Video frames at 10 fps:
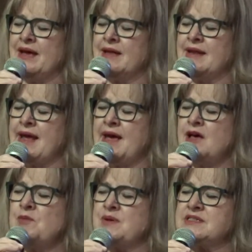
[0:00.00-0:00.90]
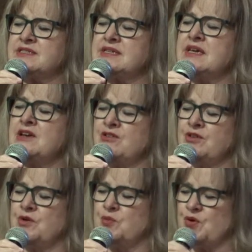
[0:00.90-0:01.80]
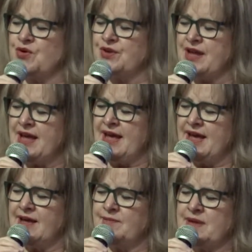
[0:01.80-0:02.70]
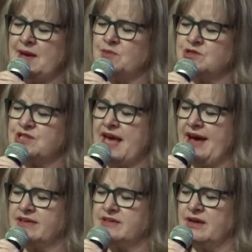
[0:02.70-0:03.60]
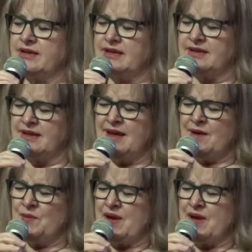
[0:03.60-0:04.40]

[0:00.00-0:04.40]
And help us to hear your word and be able to act on it.